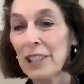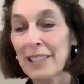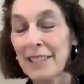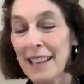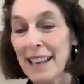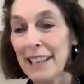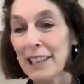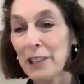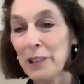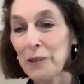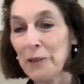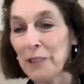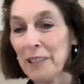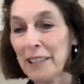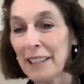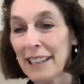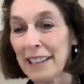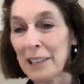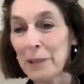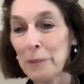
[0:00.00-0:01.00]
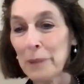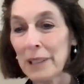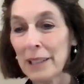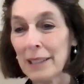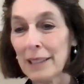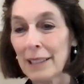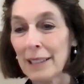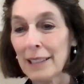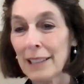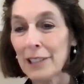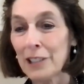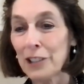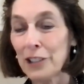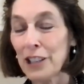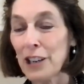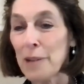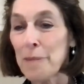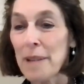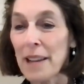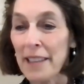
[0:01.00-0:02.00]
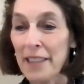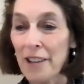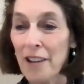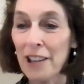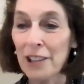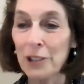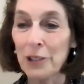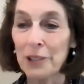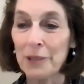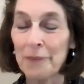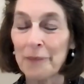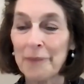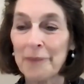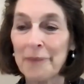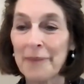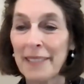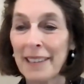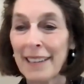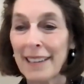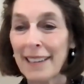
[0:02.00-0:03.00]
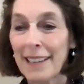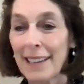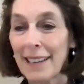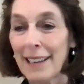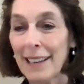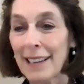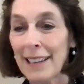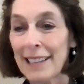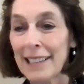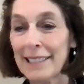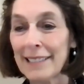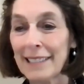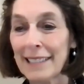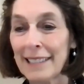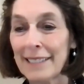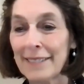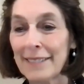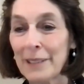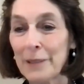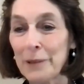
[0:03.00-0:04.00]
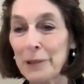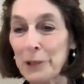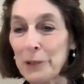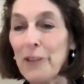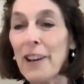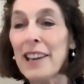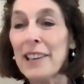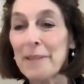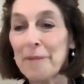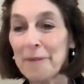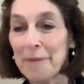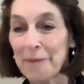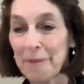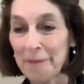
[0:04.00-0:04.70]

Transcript: thank you for letting me share my thoughts. It was fun.